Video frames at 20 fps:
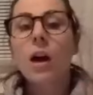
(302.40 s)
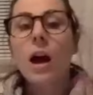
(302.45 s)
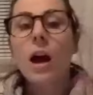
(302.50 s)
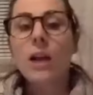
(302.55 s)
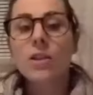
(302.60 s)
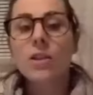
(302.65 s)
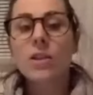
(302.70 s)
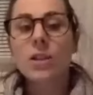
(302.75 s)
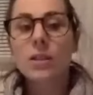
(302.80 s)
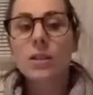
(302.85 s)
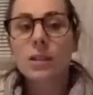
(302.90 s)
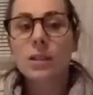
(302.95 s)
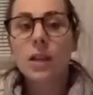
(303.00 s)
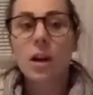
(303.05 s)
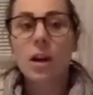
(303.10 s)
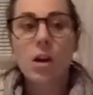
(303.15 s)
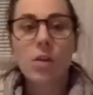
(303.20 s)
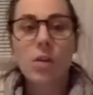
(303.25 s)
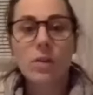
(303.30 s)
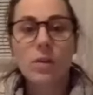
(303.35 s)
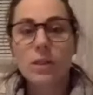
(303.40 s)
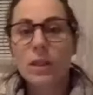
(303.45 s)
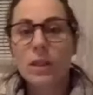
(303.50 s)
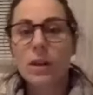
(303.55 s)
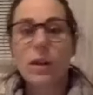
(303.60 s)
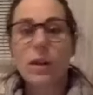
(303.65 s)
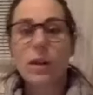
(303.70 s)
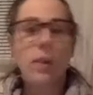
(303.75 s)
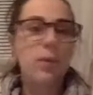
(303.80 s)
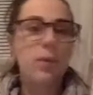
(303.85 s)
I just tell
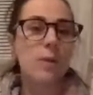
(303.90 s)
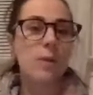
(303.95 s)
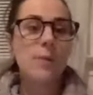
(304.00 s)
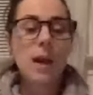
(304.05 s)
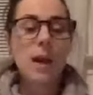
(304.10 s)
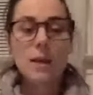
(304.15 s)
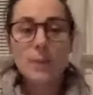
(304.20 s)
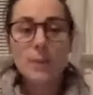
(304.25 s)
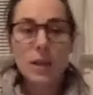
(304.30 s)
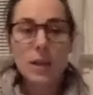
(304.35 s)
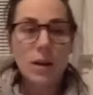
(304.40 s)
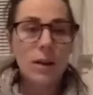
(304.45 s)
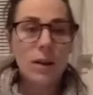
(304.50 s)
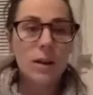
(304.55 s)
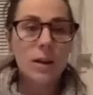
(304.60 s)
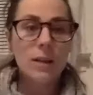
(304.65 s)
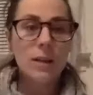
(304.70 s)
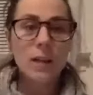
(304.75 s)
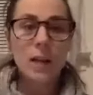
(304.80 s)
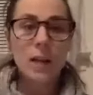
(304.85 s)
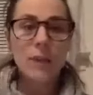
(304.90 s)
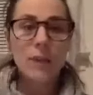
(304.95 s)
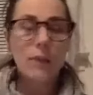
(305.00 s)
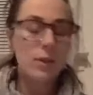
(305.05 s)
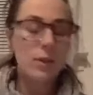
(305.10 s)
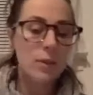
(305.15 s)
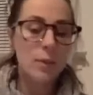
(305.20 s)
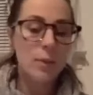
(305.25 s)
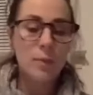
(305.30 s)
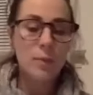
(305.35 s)
Siri to remind me on a date for
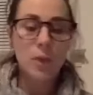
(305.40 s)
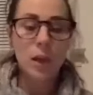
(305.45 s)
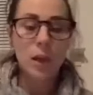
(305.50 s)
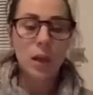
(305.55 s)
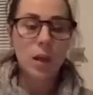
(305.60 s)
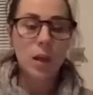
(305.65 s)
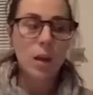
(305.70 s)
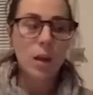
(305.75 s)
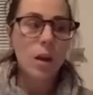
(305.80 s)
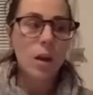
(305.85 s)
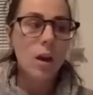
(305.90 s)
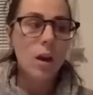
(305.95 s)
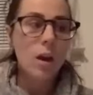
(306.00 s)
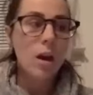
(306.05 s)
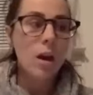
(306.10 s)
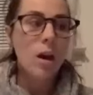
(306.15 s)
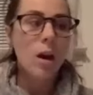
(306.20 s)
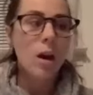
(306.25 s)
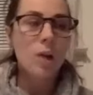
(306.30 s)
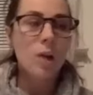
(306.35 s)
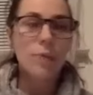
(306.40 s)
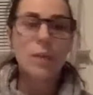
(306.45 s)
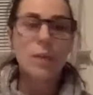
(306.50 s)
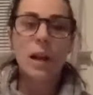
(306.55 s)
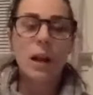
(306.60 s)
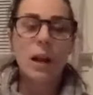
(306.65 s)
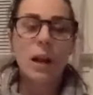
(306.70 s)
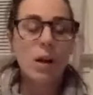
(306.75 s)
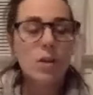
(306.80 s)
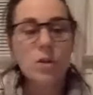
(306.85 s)
something. But
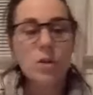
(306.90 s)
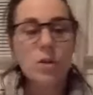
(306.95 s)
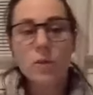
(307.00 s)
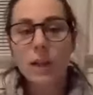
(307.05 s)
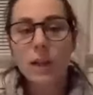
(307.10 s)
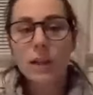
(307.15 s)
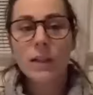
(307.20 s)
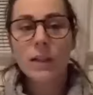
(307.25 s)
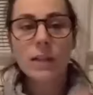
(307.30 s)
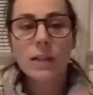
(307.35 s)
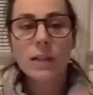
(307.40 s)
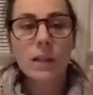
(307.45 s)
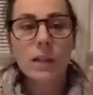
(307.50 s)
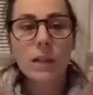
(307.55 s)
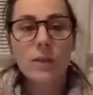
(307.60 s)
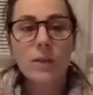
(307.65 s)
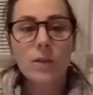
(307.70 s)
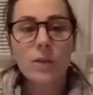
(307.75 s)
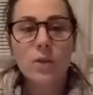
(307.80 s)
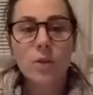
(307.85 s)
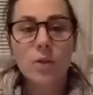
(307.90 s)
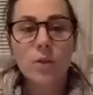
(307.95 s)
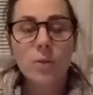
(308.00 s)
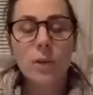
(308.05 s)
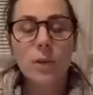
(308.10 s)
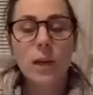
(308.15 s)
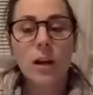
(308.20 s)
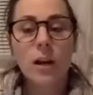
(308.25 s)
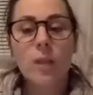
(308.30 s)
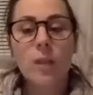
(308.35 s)
I also like to see a visual
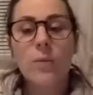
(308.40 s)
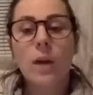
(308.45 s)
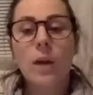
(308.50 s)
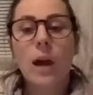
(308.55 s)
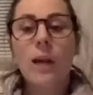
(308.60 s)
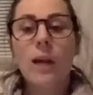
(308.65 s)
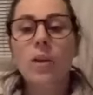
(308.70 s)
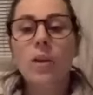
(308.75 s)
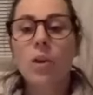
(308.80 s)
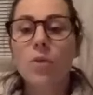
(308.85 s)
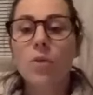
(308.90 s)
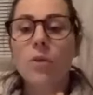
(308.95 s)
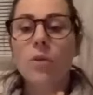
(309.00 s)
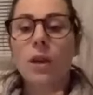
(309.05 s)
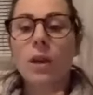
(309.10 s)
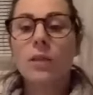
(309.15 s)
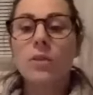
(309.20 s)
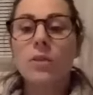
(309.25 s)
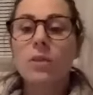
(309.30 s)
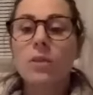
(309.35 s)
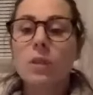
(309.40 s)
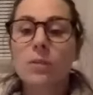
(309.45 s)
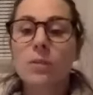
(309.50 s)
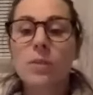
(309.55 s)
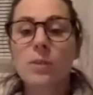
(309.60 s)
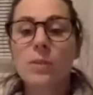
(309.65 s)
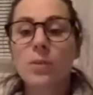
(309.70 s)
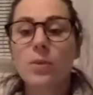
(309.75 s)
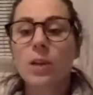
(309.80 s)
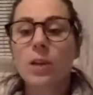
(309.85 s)
planner. But I know that there's some
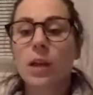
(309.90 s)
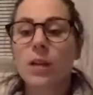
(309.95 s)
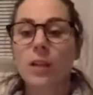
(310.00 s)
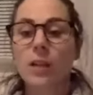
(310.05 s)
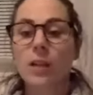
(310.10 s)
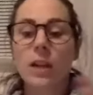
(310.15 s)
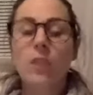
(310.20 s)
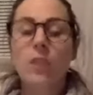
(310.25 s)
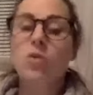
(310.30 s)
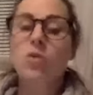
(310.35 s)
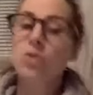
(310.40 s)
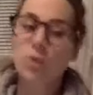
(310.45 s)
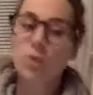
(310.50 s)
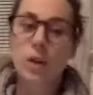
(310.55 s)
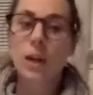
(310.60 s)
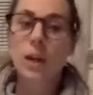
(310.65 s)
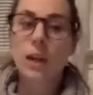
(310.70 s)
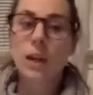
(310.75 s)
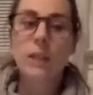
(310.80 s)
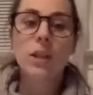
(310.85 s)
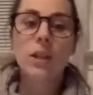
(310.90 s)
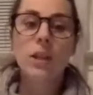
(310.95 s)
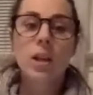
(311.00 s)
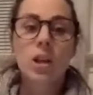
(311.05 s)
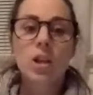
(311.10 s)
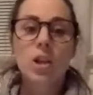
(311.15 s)
people near, like Jordan.